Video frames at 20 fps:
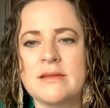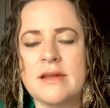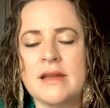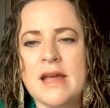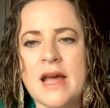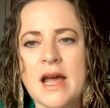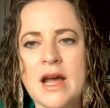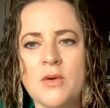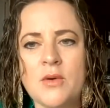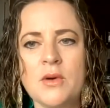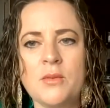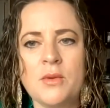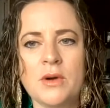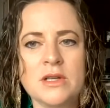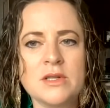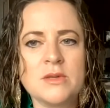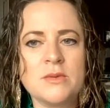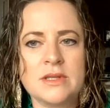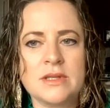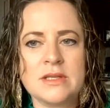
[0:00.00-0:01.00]
how it
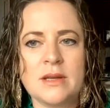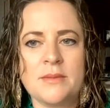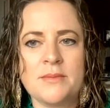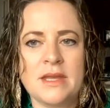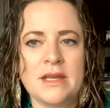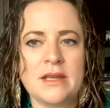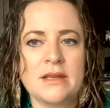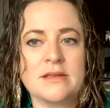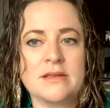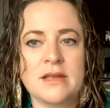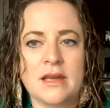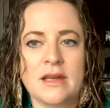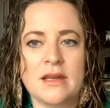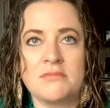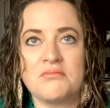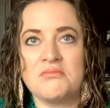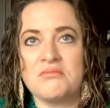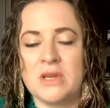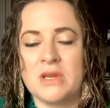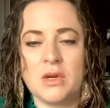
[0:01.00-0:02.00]
works with some things
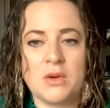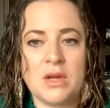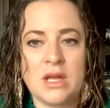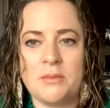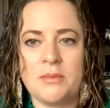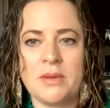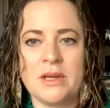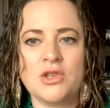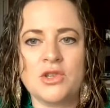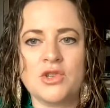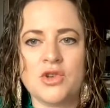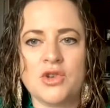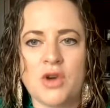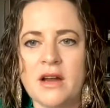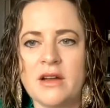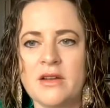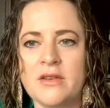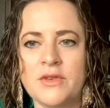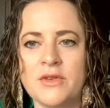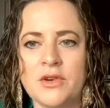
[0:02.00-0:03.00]
like, keeping
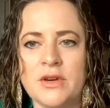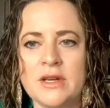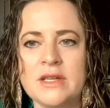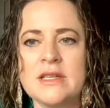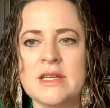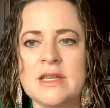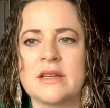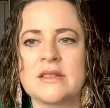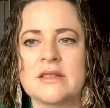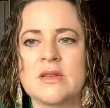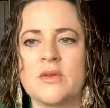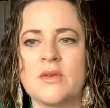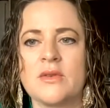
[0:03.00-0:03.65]
track of your intake.